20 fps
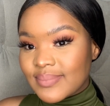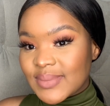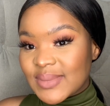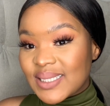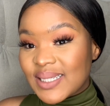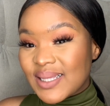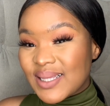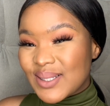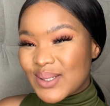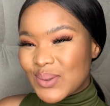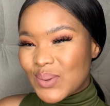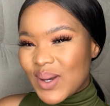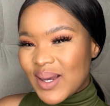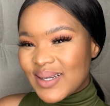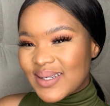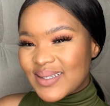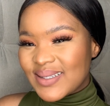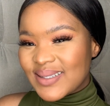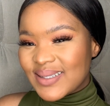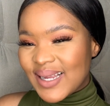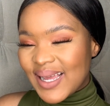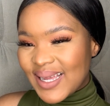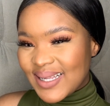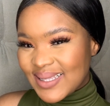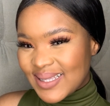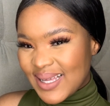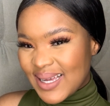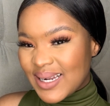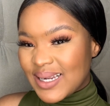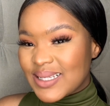See this one and
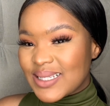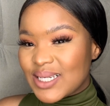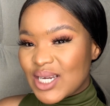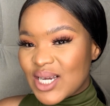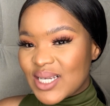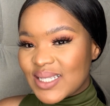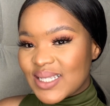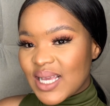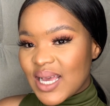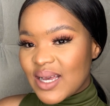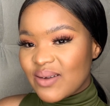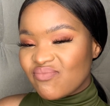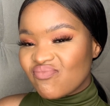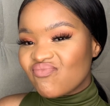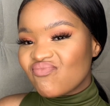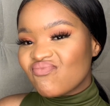the Anastasia.